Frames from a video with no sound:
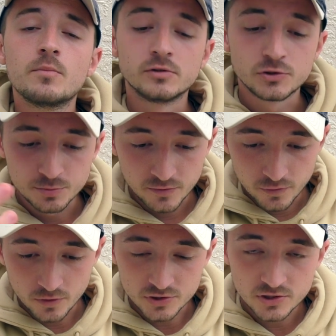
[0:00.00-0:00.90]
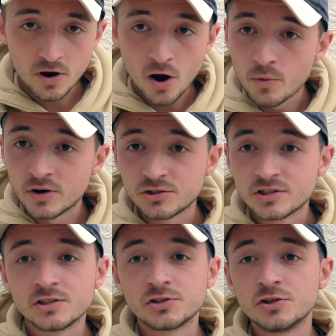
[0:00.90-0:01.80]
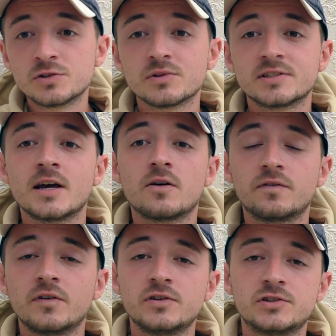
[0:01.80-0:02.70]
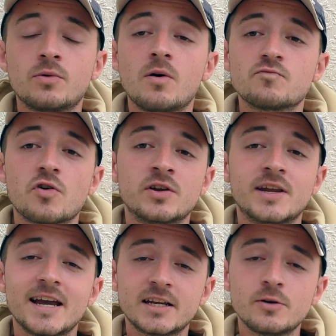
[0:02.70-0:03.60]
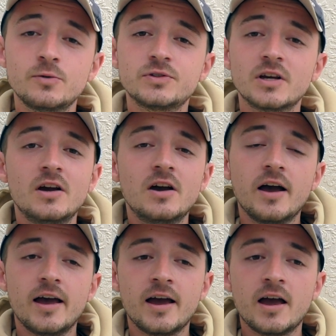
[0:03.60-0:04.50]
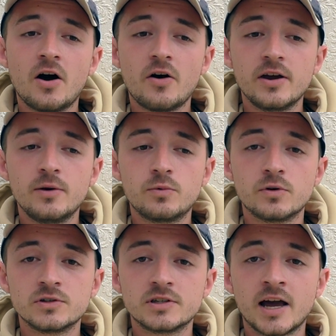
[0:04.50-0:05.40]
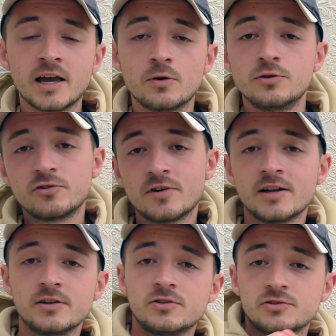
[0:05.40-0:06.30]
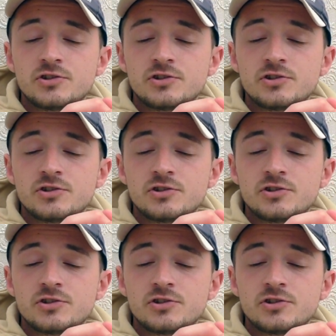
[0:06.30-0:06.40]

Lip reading: But just before I start, I want to just introduce myself first. So I'm Ryan Eddowes. I was an undergraduate